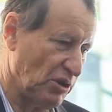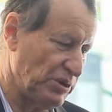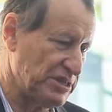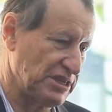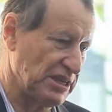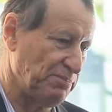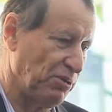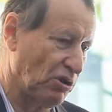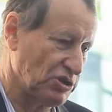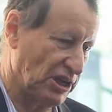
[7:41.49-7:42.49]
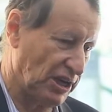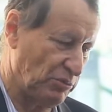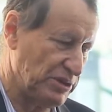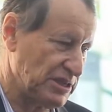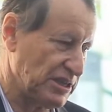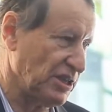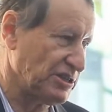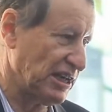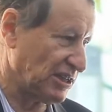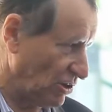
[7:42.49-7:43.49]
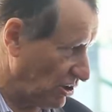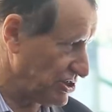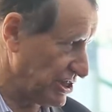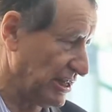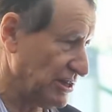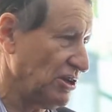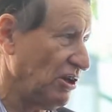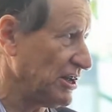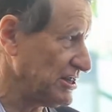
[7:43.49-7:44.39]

and we see blockchain, we see the technology, the underlying